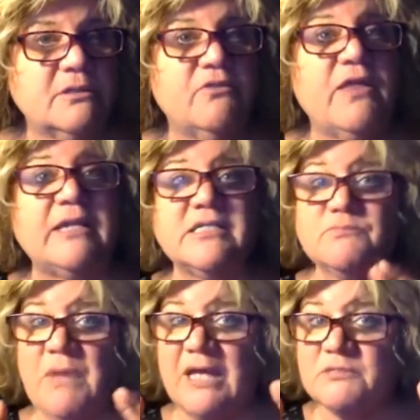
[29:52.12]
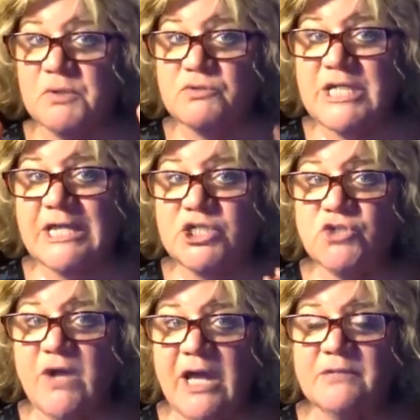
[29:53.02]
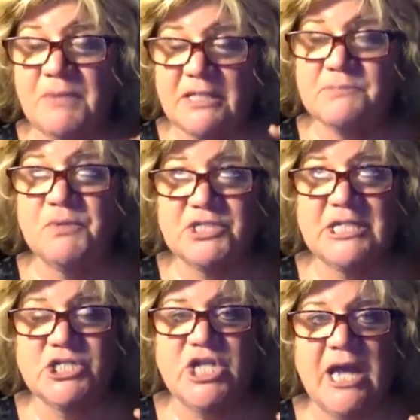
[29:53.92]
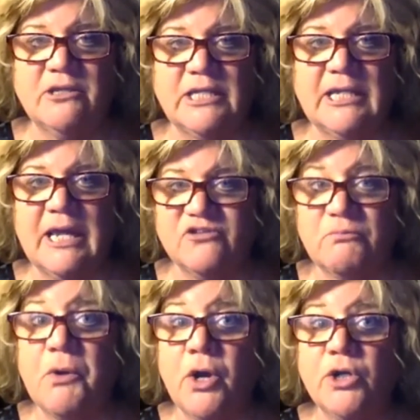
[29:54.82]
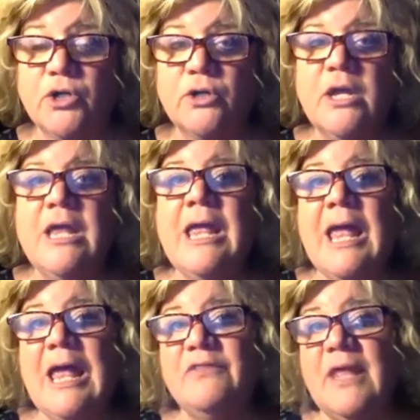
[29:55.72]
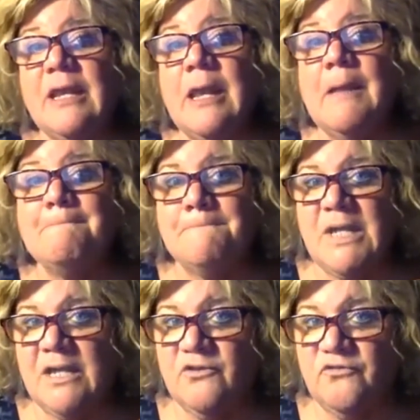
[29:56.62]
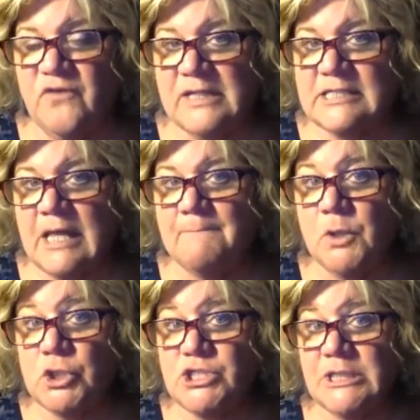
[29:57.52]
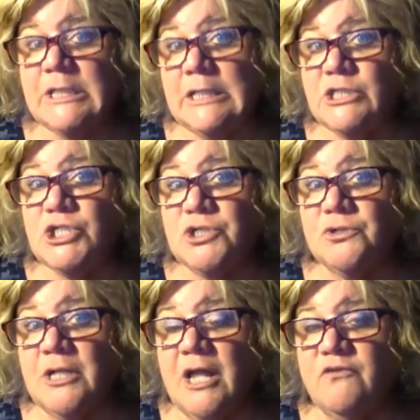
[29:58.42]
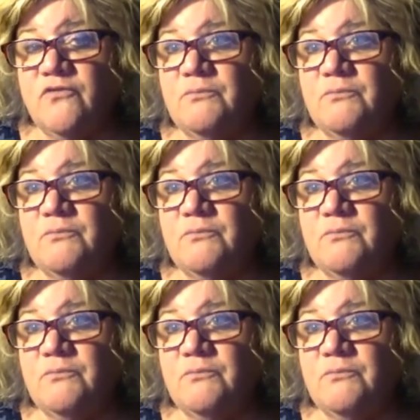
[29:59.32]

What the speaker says: that has potentiality as a partner, and then manifest that person into your life.